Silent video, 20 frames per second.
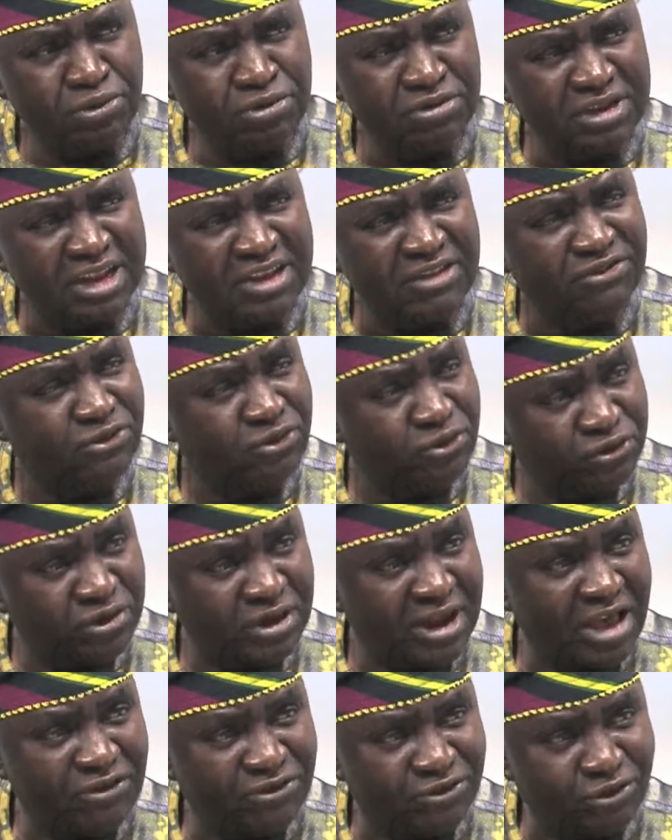put the
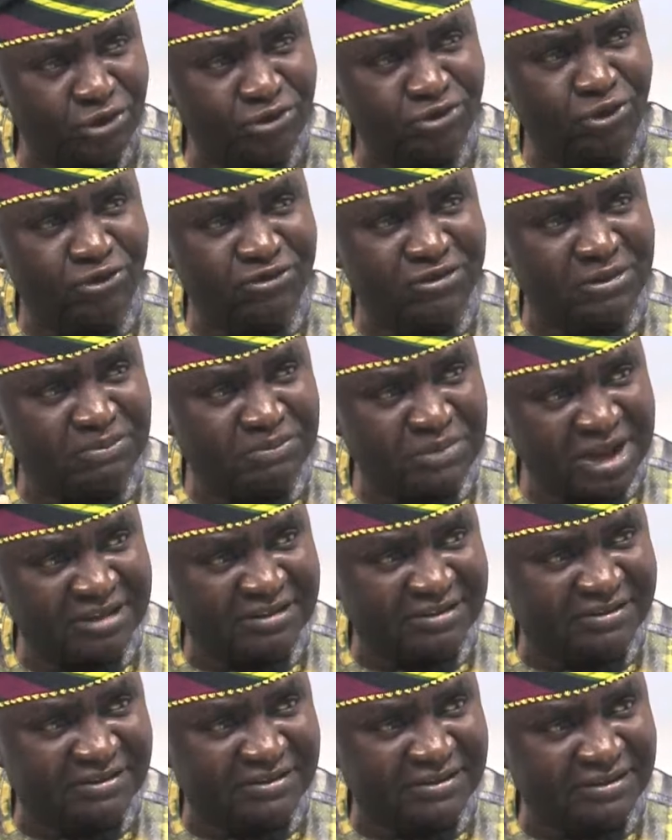institutional structures in
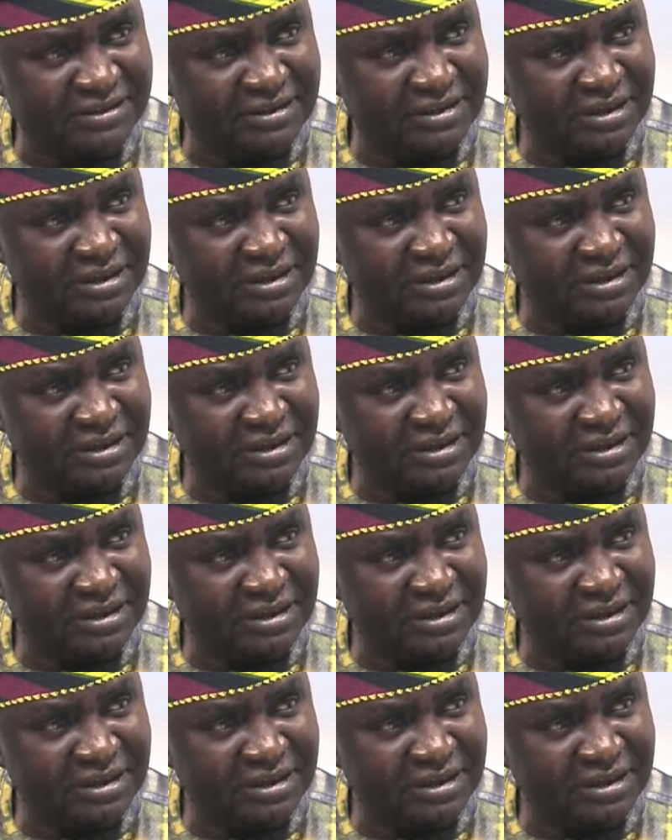place